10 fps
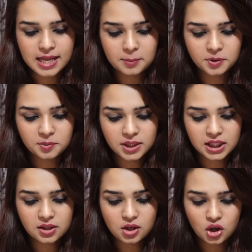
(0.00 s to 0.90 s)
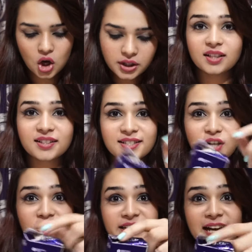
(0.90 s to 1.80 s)
helped me a lot.
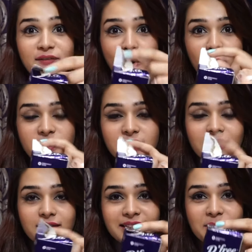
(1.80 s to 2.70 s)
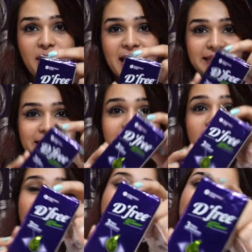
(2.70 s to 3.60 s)
Sorry, I've opened it really badly,
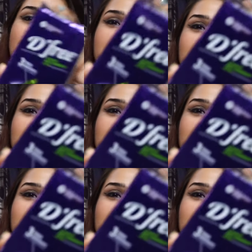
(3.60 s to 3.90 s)
but